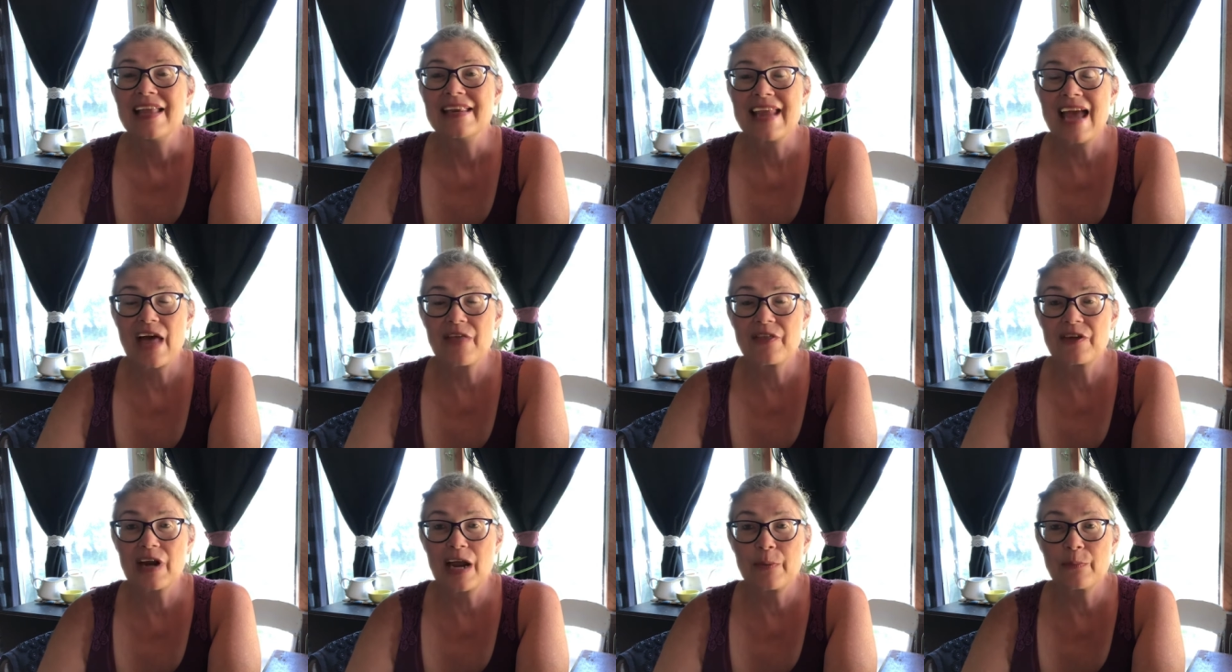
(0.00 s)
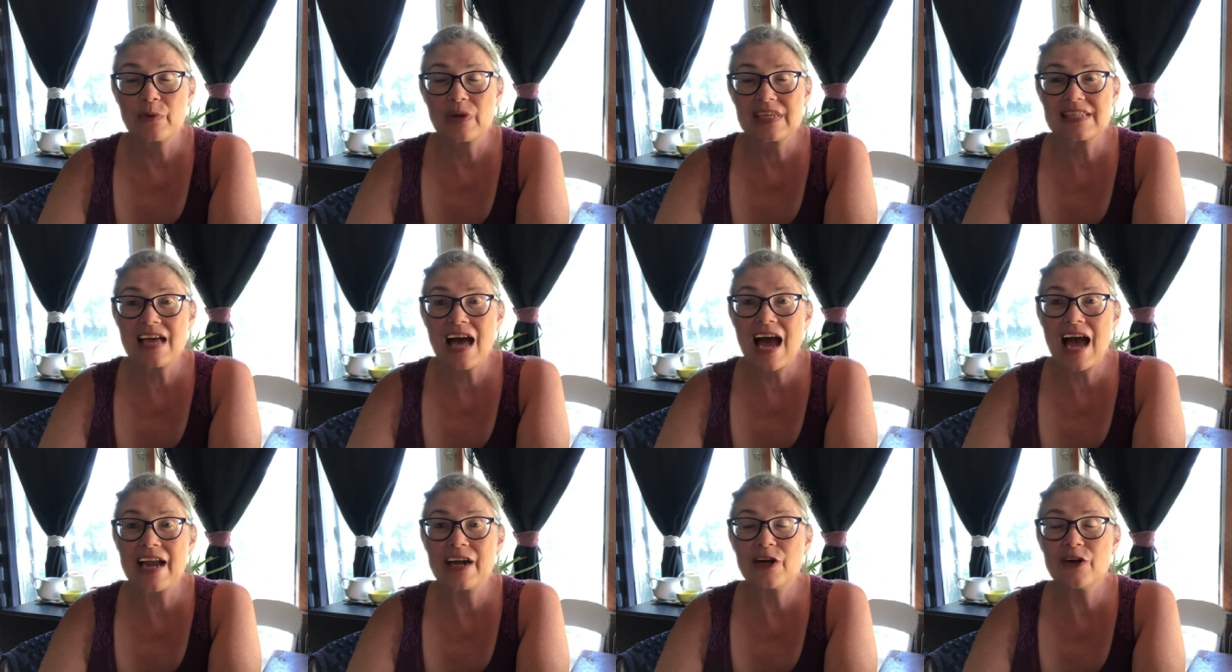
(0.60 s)
now that I'm
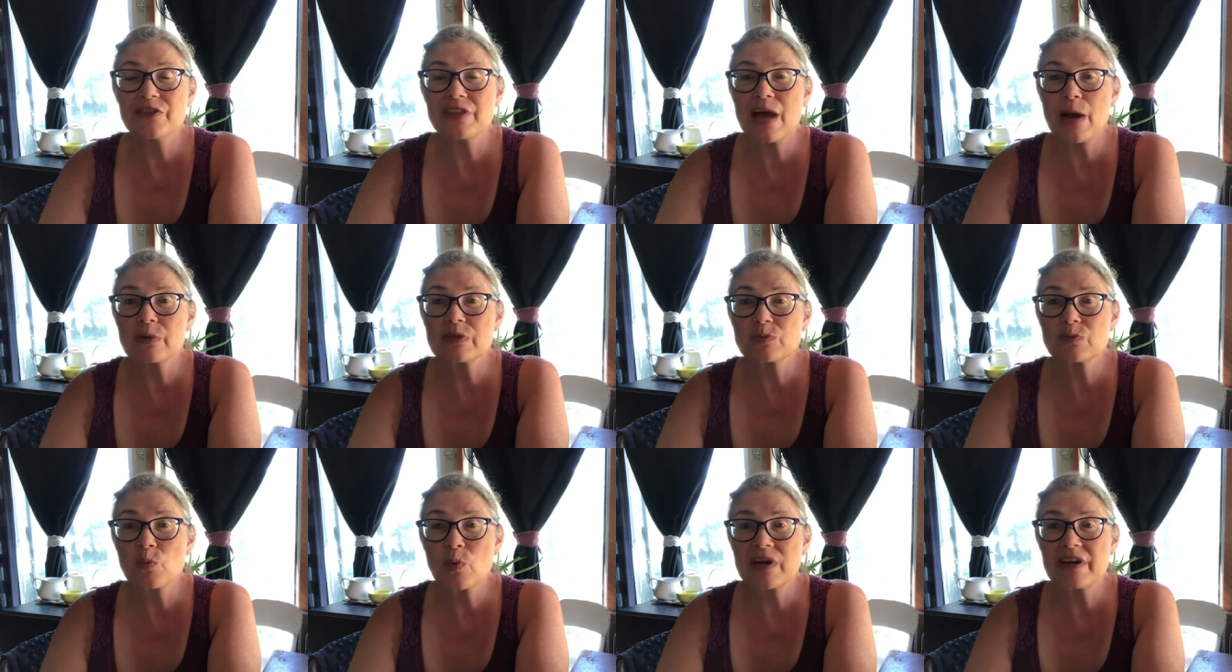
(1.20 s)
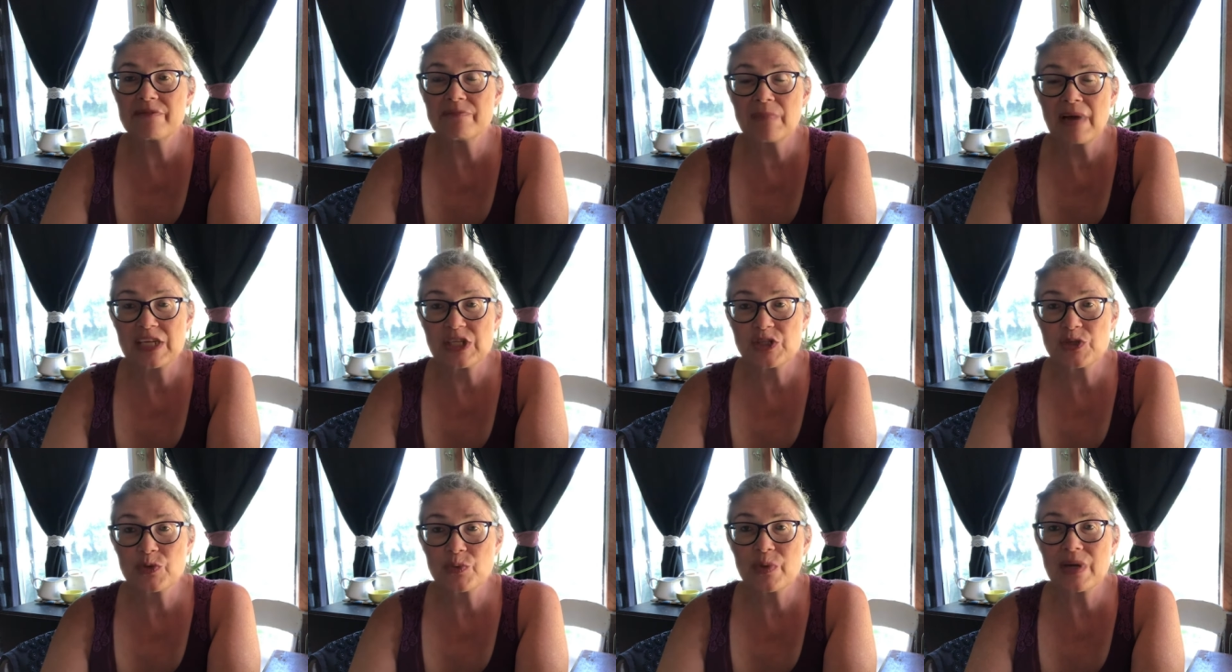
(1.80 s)
retired, that was one of my
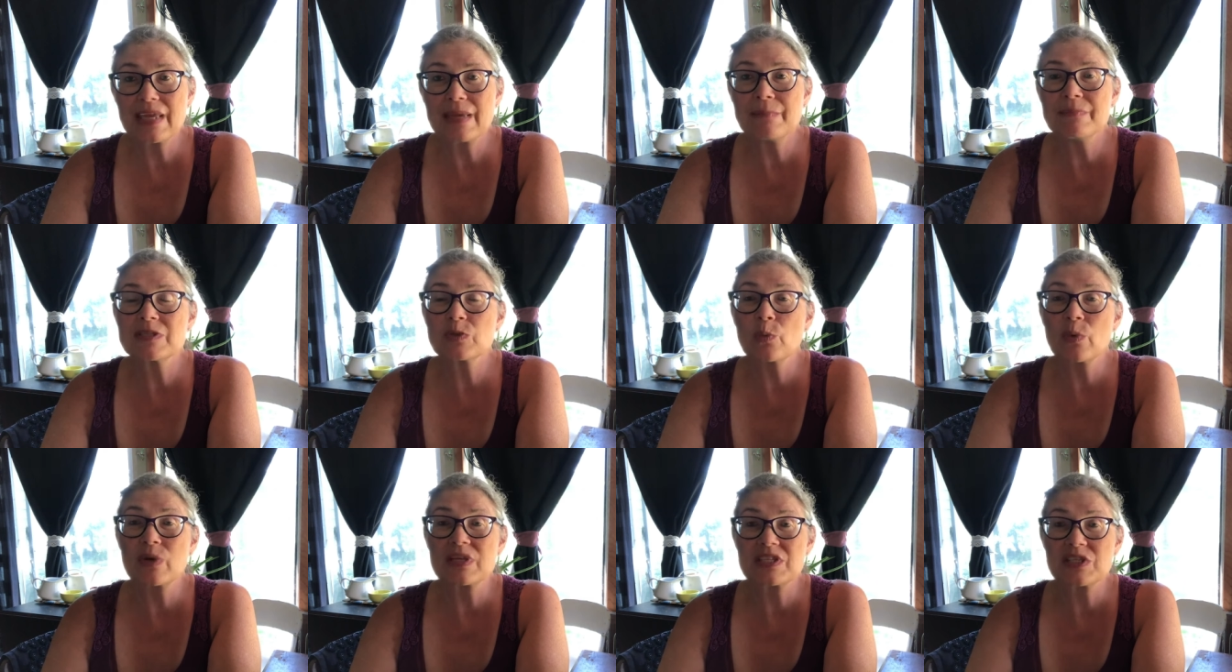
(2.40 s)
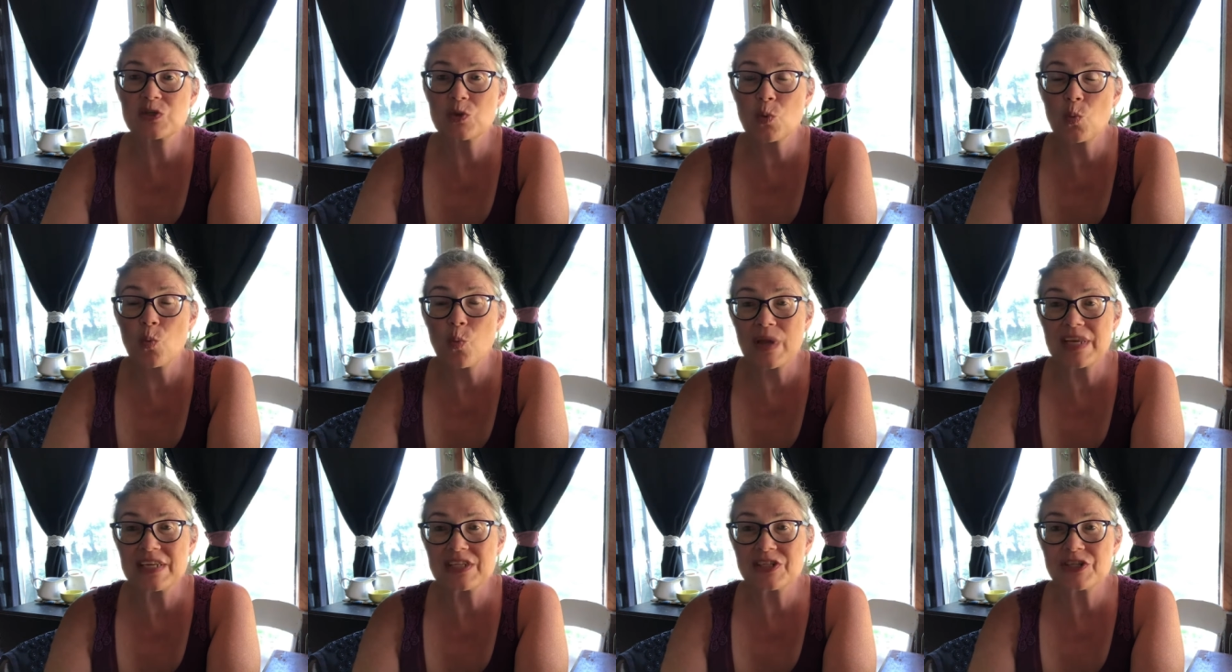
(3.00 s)
dreams was to
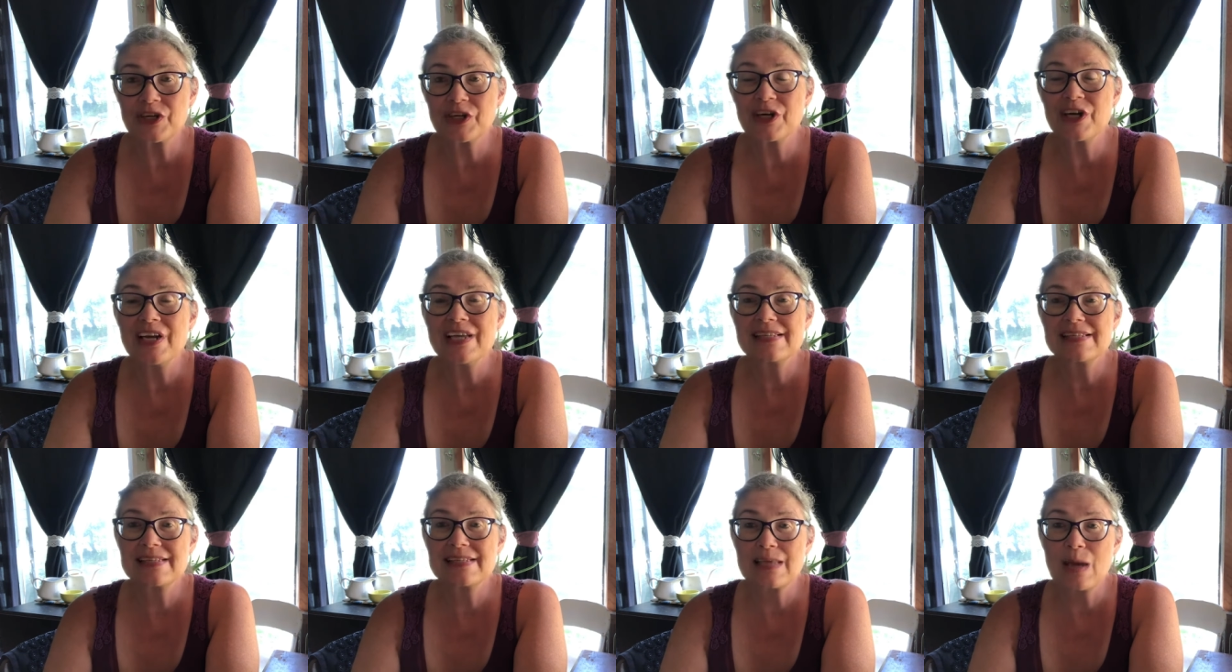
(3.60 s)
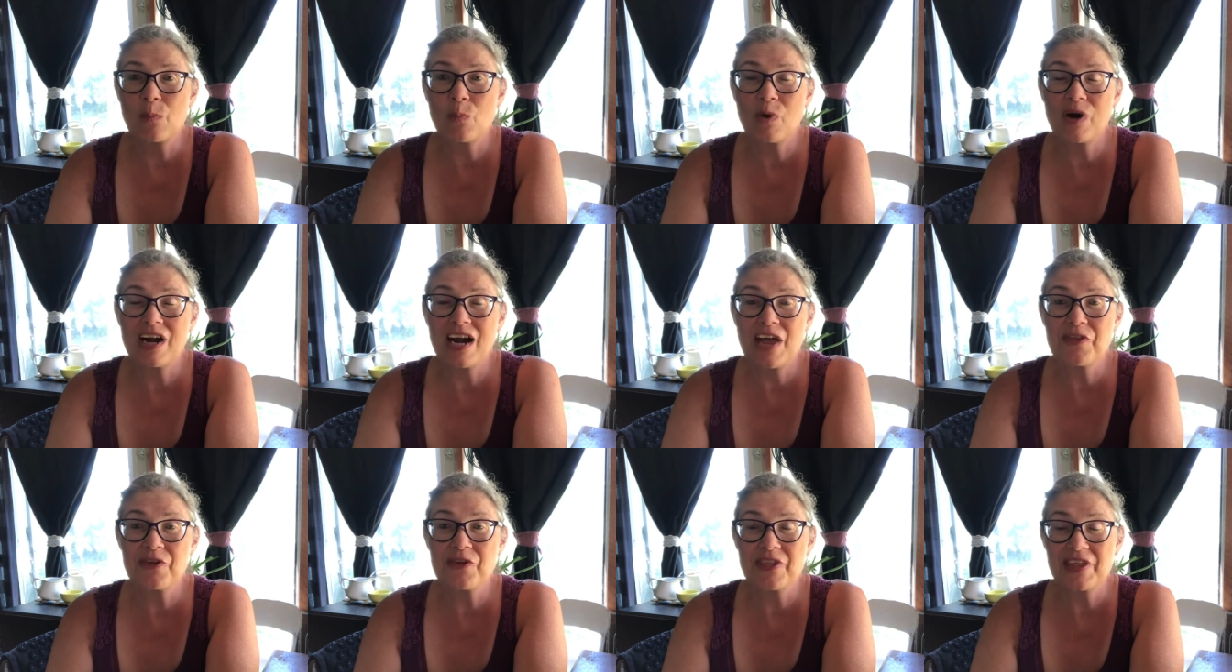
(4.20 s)
winter somewhere
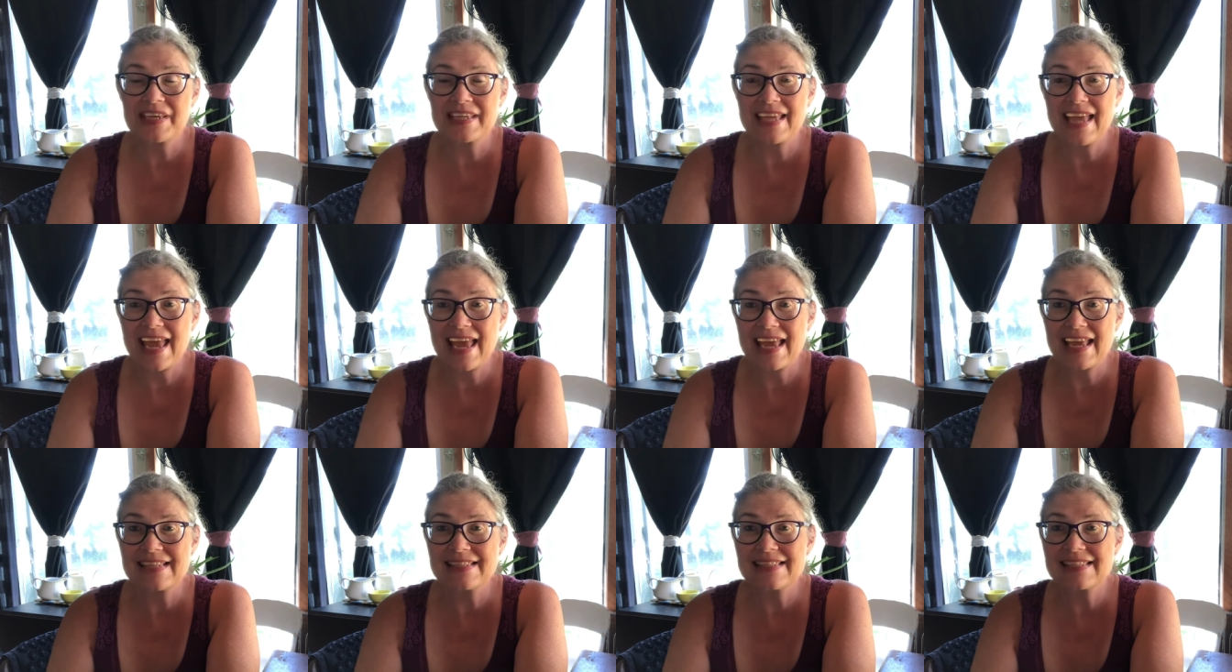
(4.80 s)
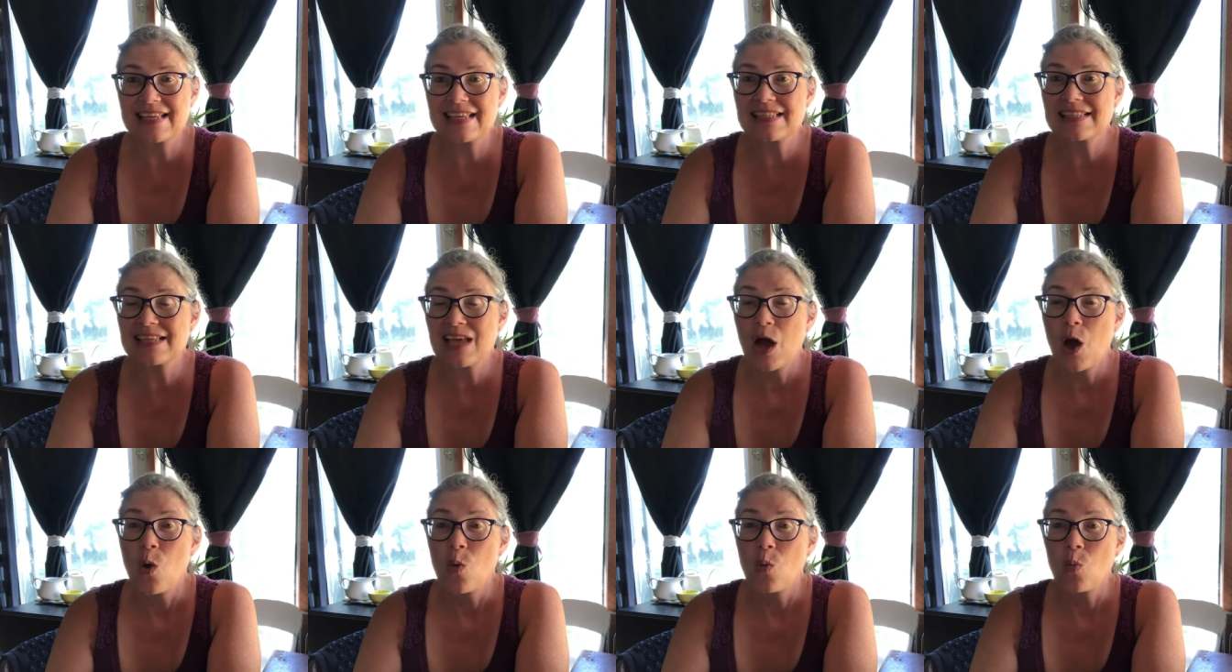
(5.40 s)
other than Kansas
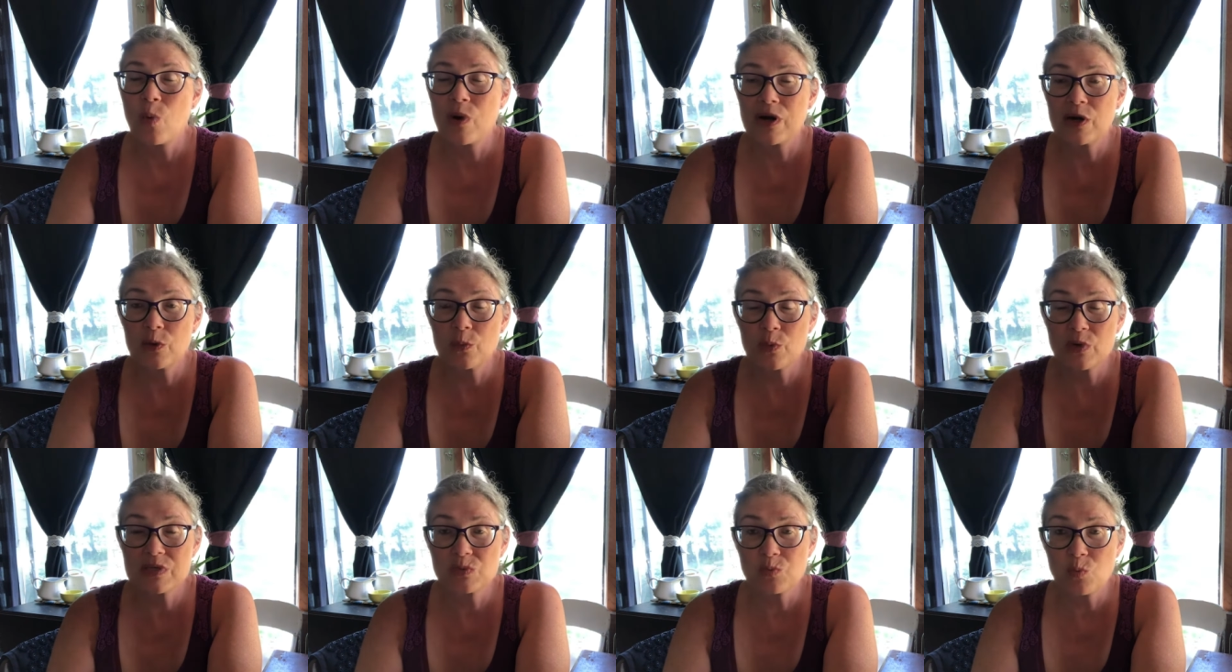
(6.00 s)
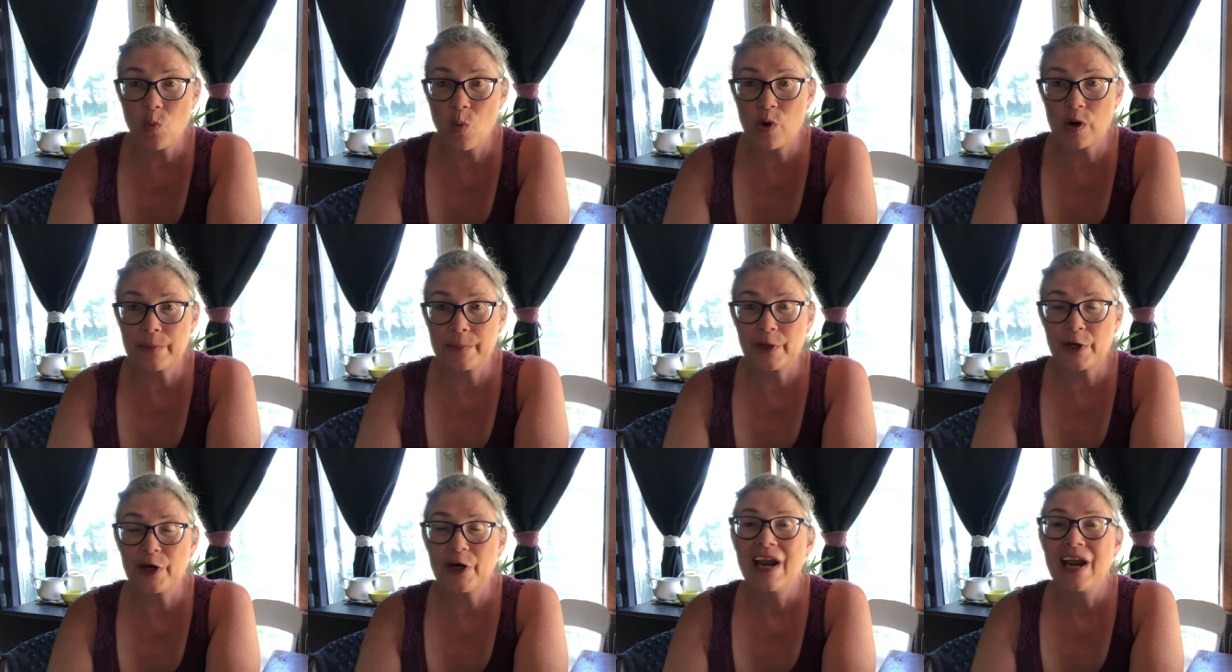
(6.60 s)
where it was
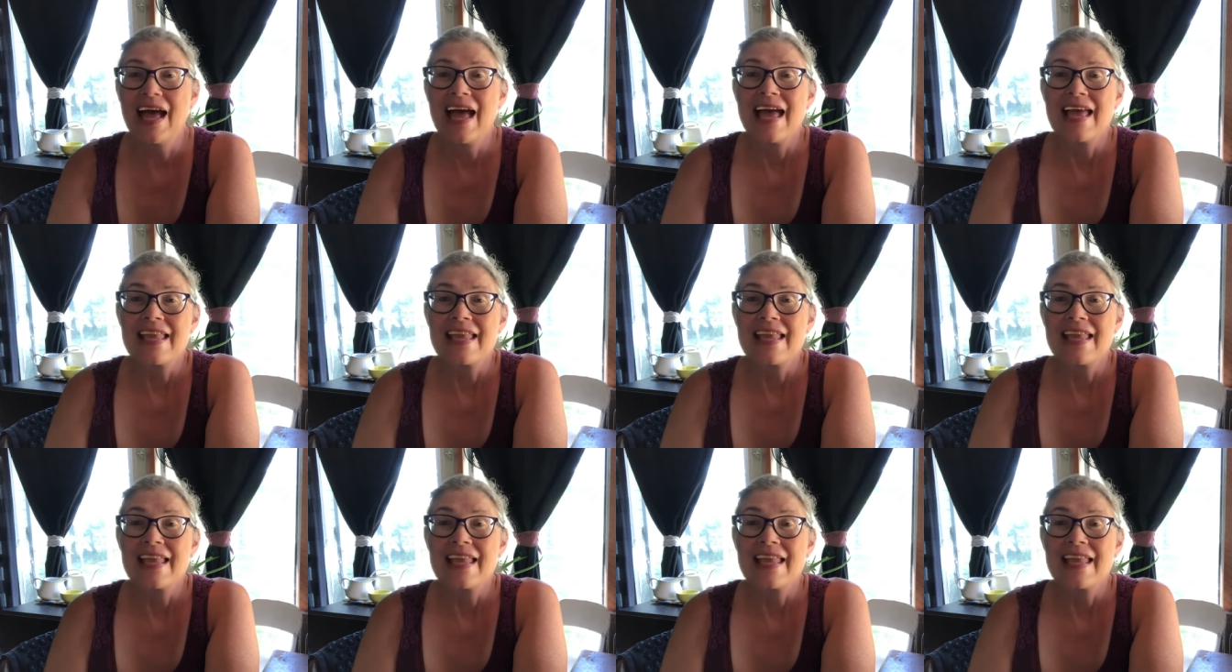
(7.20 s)
warmer.